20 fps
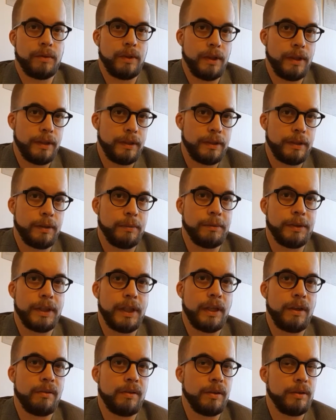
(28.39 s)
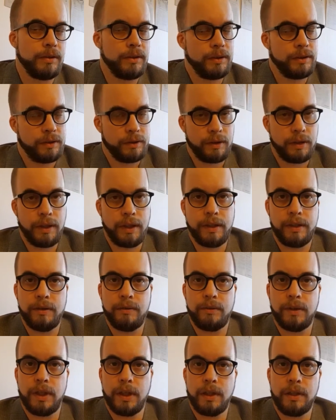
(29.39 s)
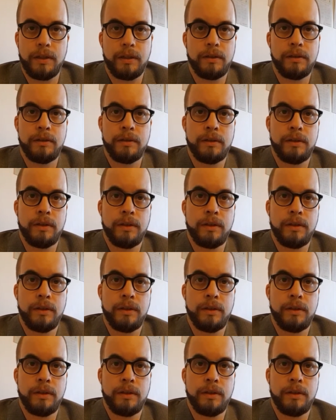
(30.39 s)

and some sours, I do not.